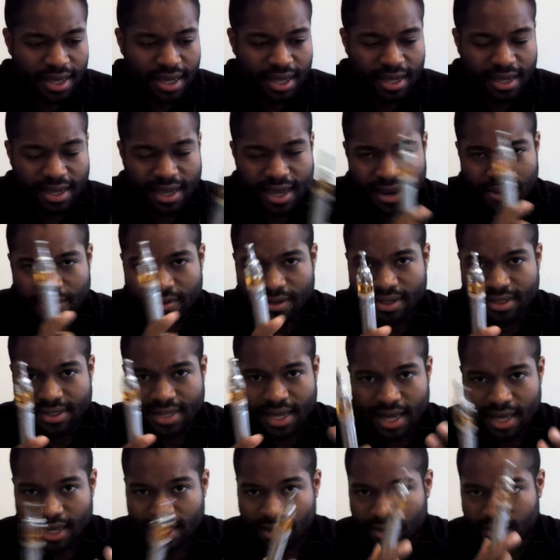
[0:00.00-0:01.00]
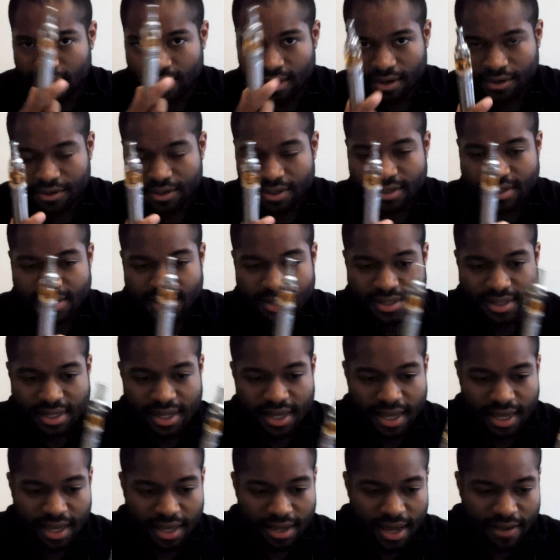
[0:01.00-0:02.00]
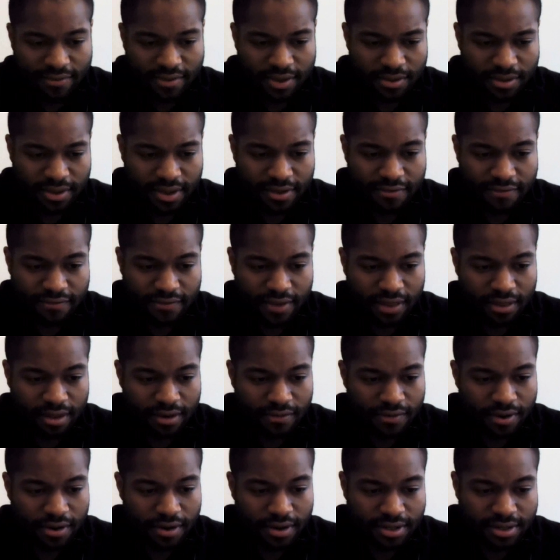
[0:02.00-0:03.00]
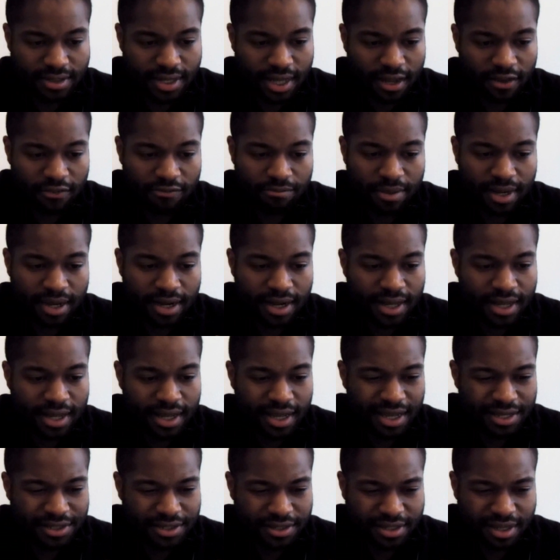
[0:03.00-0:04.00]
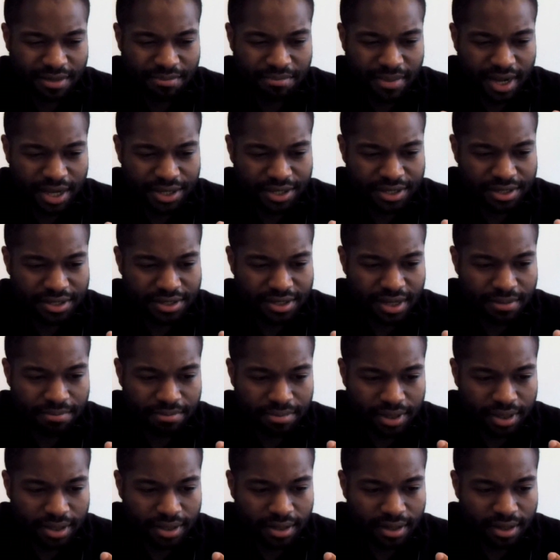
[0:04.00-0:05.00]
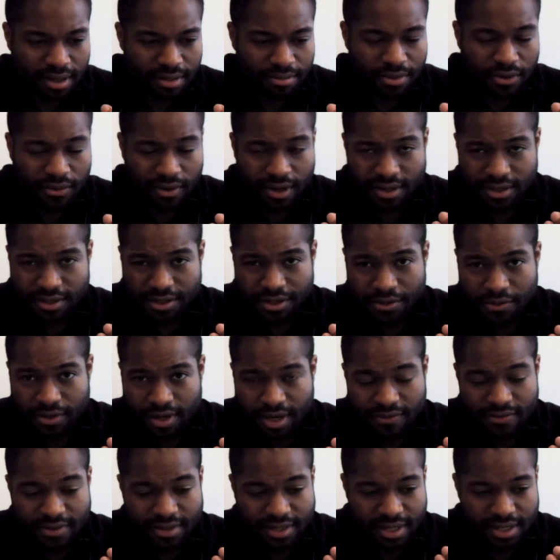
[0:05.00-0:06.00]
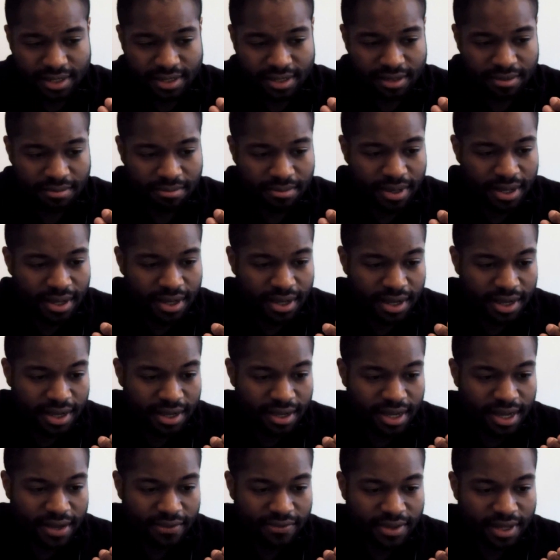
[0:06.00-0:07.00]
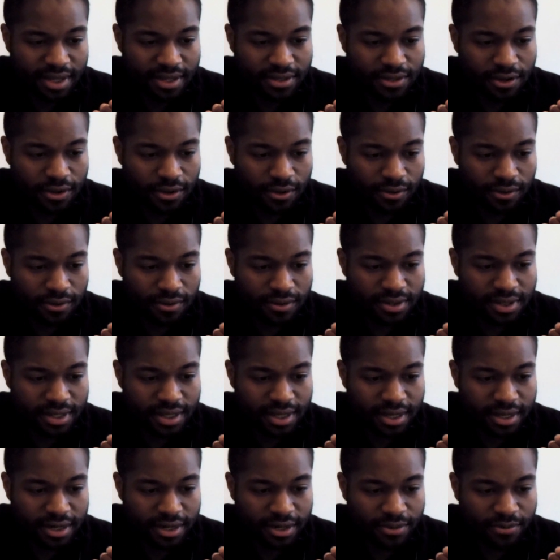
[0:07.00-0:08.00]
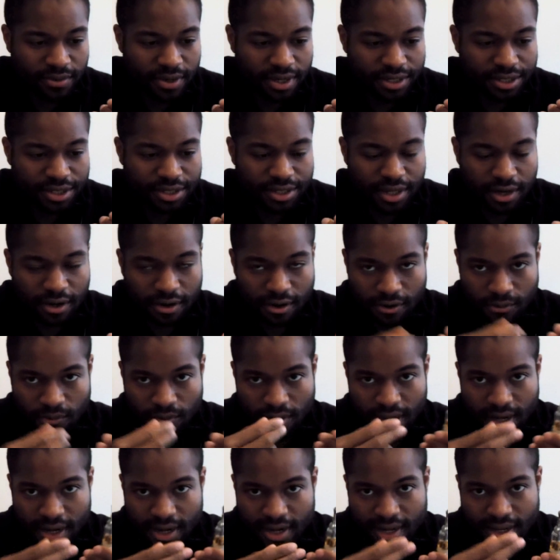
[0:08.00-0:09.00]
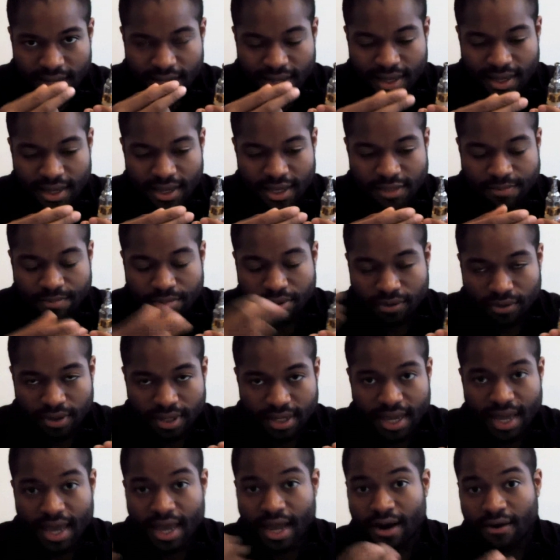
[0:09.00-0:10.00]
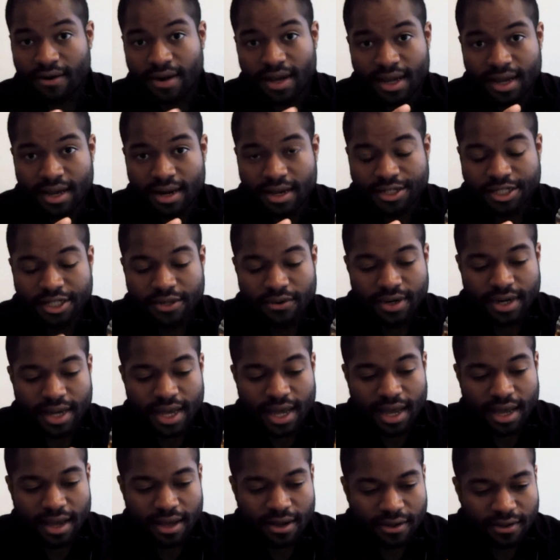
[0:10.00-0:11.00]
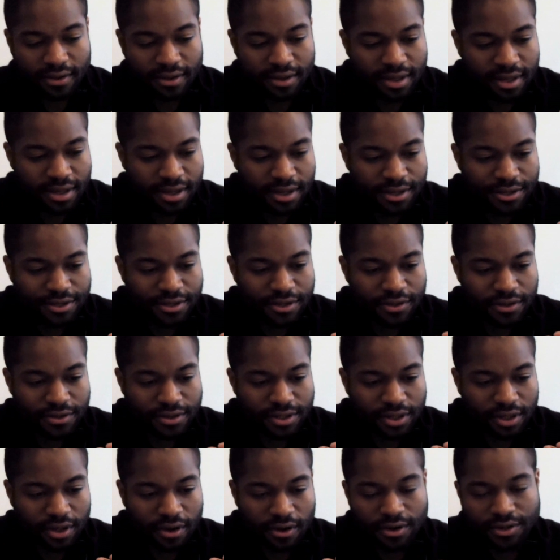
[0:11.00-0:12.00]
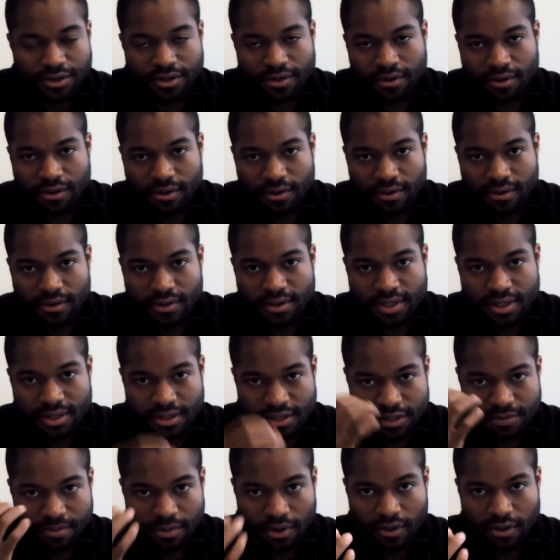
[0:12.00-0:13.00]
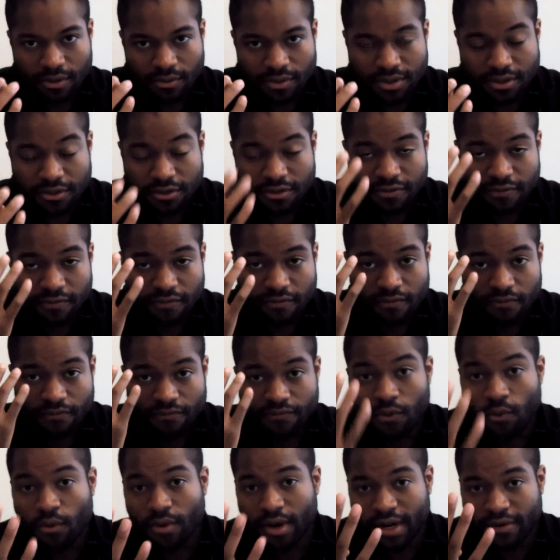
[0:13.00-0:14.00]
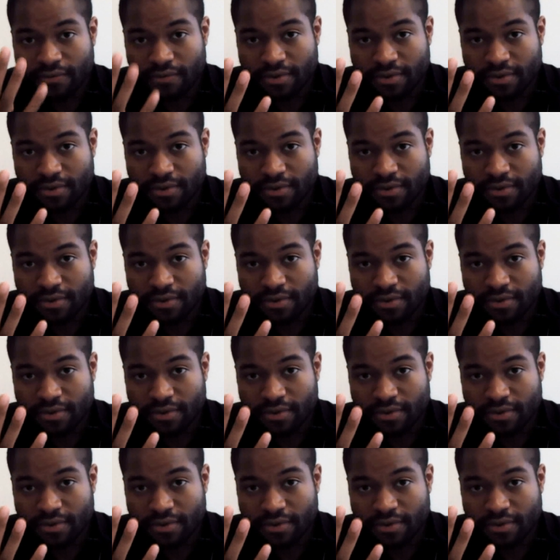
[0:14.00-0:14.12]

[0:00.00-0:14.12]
you can't really tell, just seeing it. You have to really feel it for yourself, but it's just a much simpler, more intuitive system. You have these holes here, which are what is pulling air in as you inhale. So there's larger holes and smaller ones. There's 4